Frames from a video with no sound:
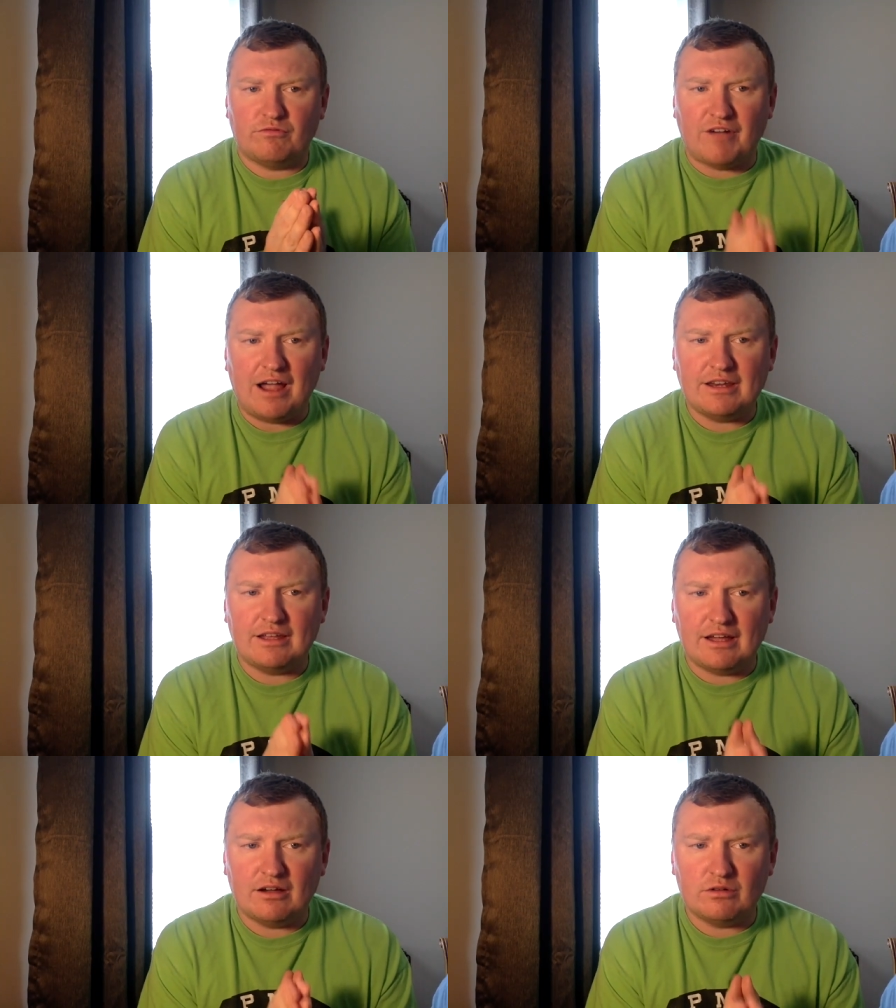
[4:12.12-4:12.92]
Find
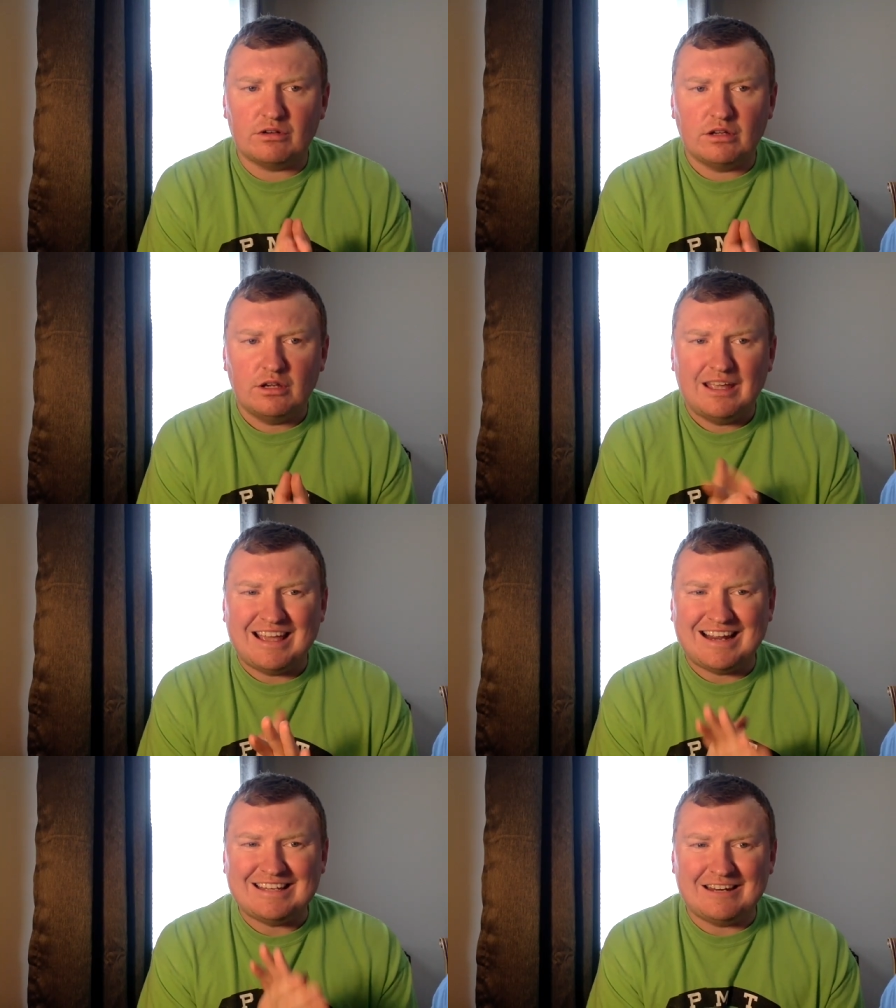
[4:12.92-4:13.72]
out
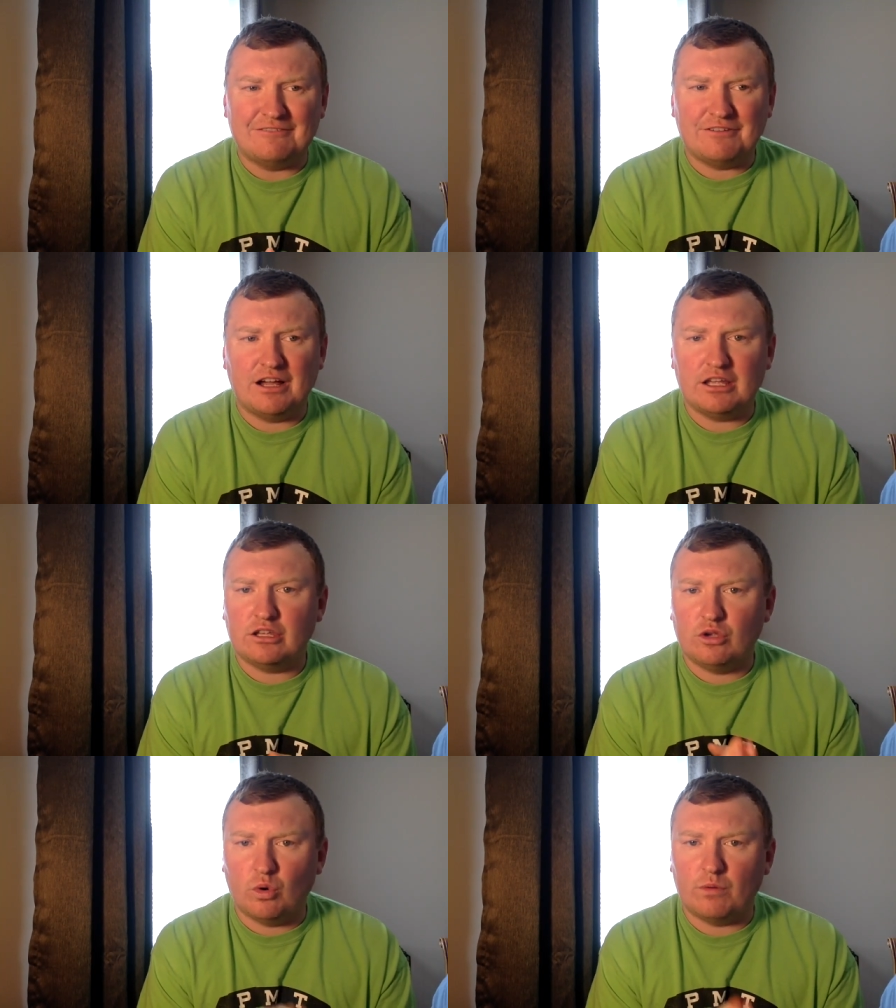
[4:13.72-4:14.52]
and identify
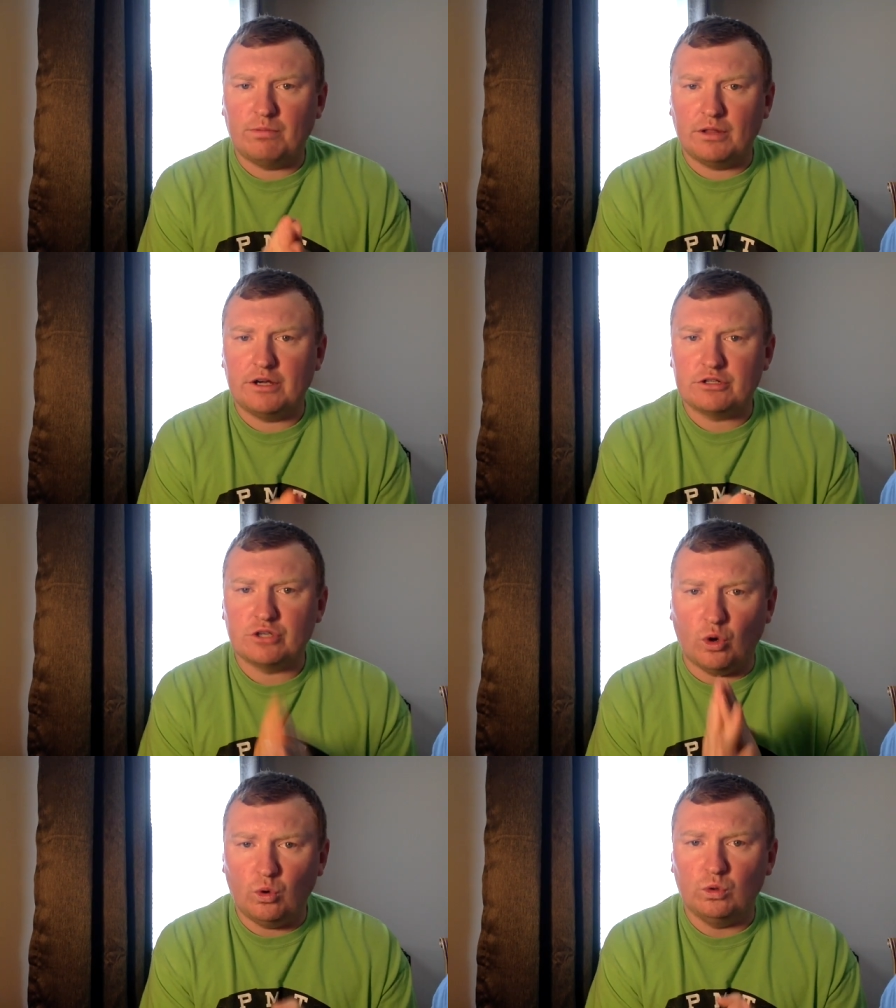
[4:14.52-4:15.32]
your player's
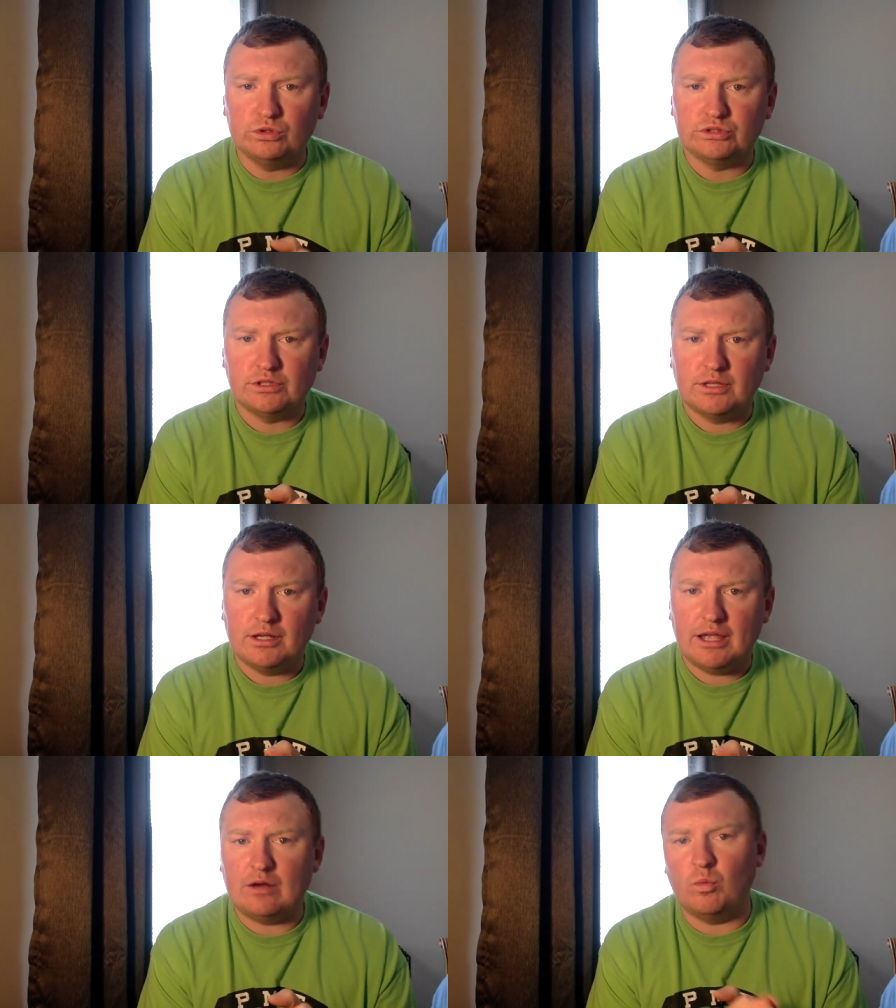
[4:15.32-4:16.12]
goals
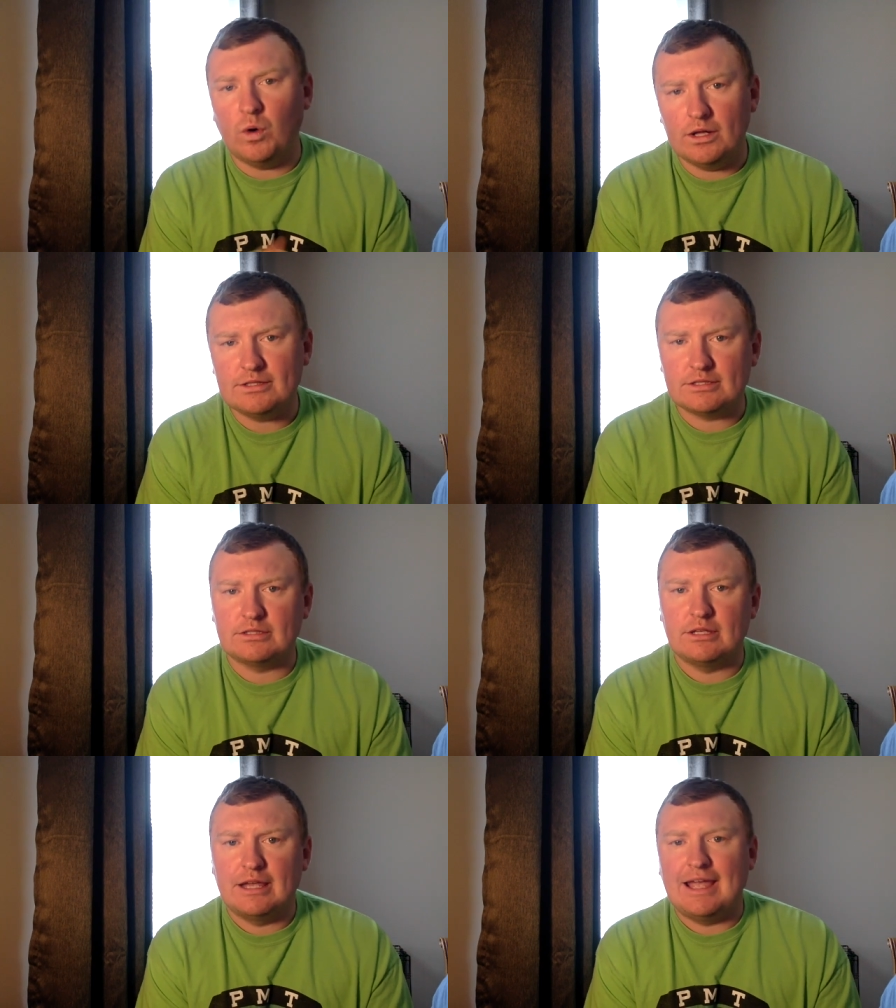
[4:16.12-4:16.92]
and
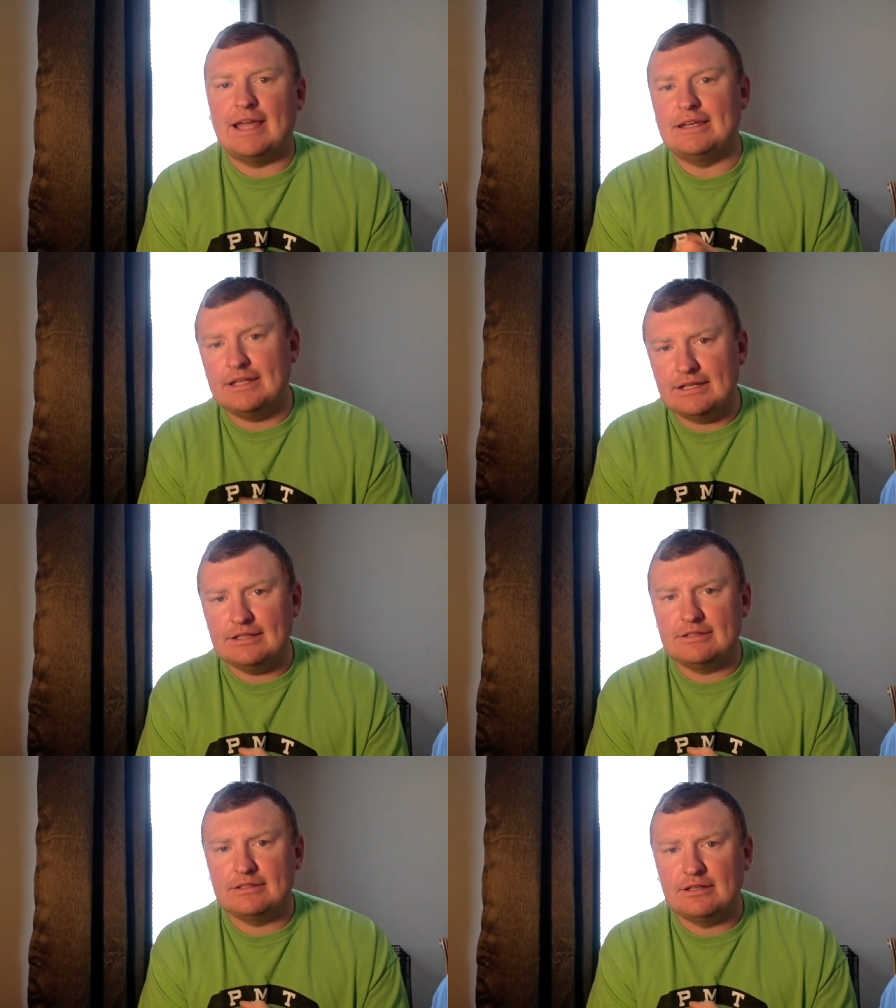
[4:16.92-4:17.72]
wants and
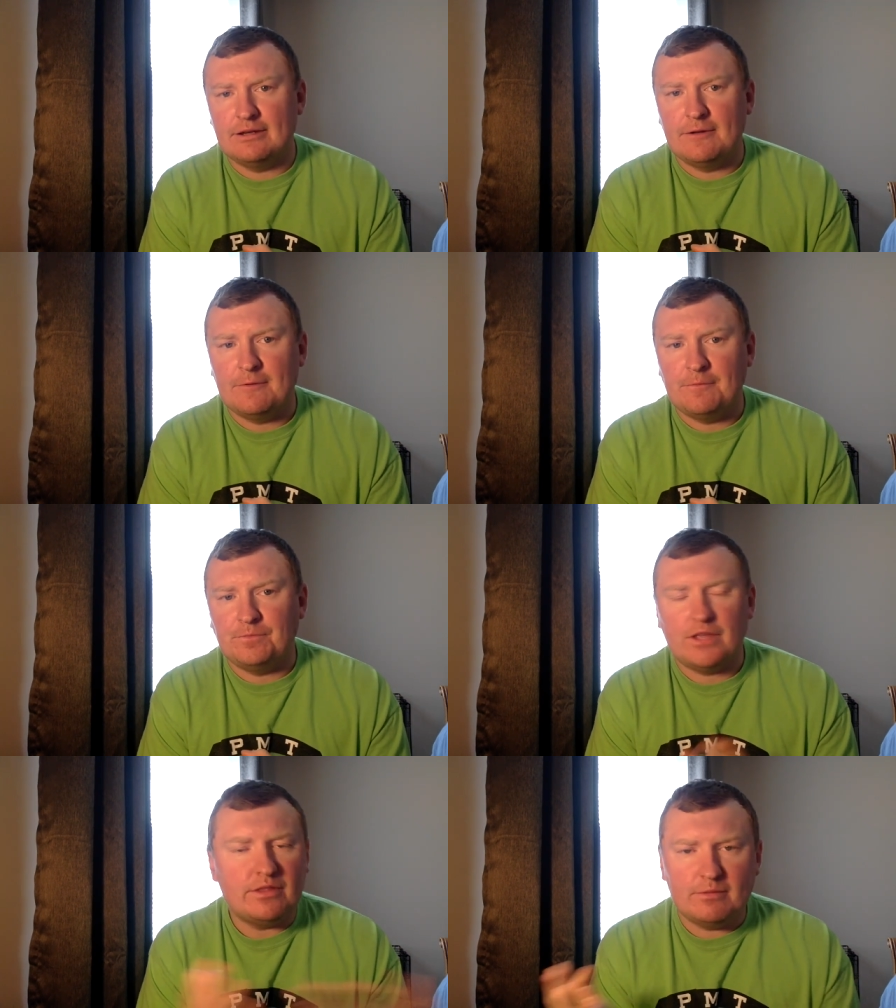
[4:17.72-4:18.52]
needs,
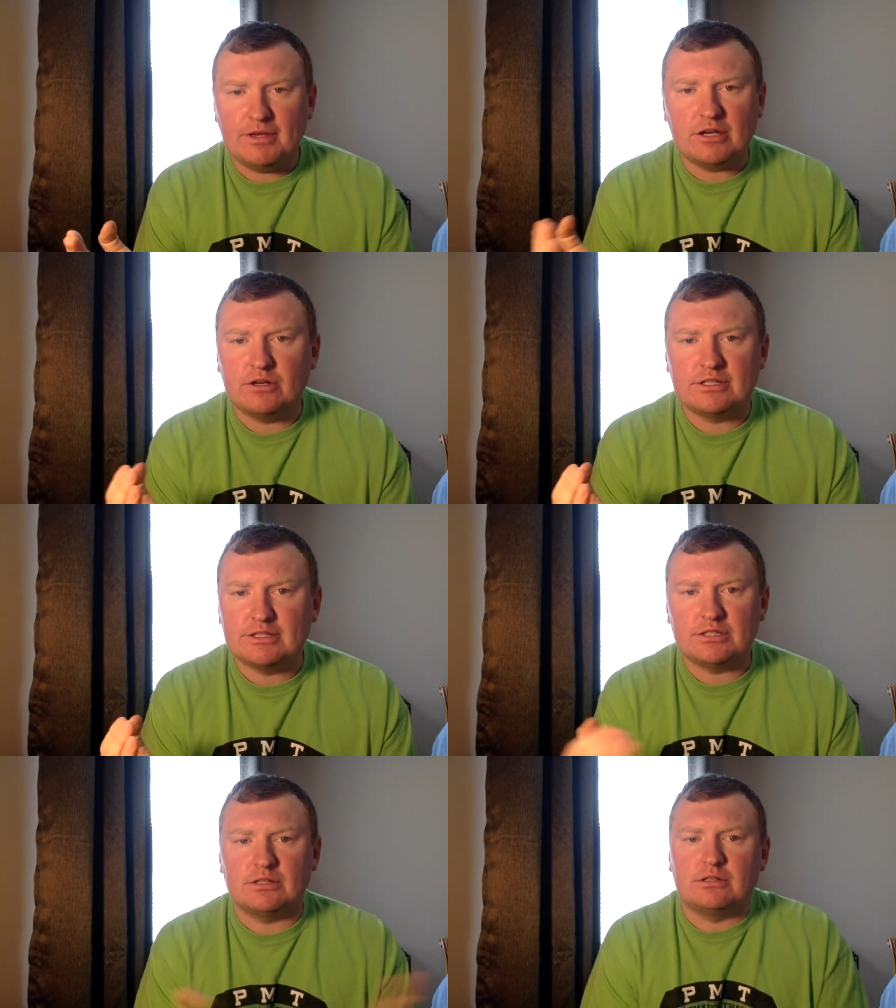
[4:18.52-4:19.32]
and then make your
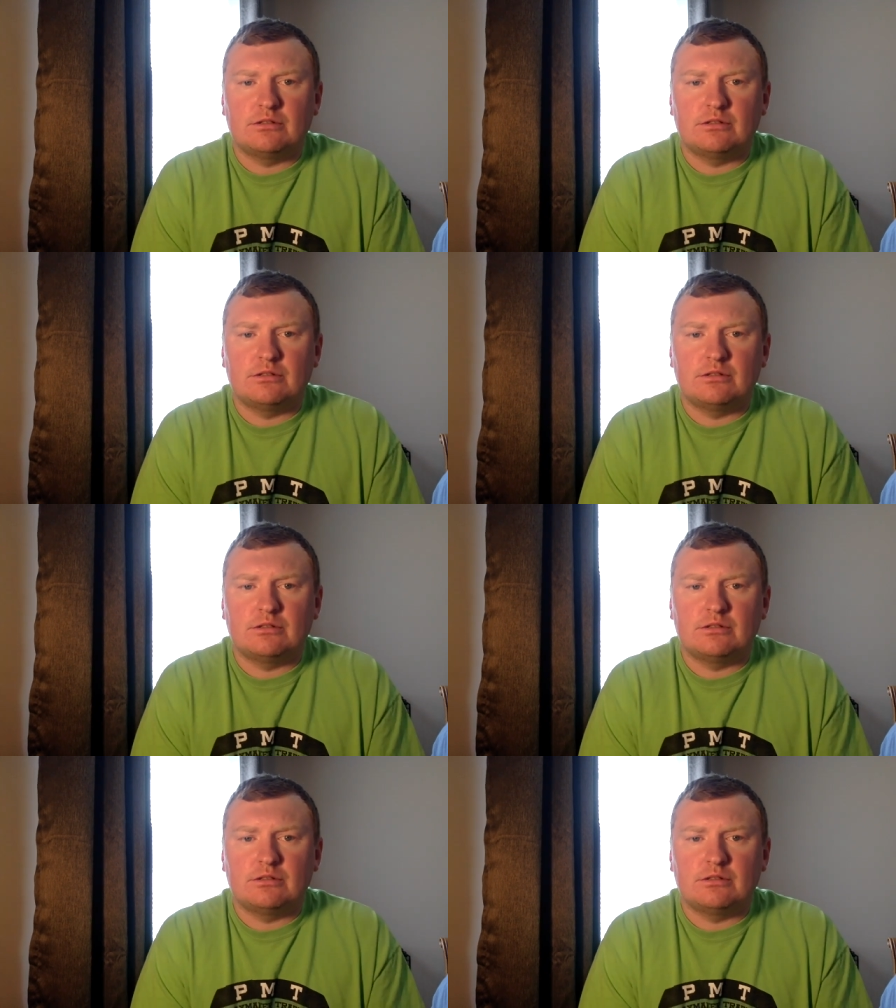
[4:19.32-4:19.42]
decision.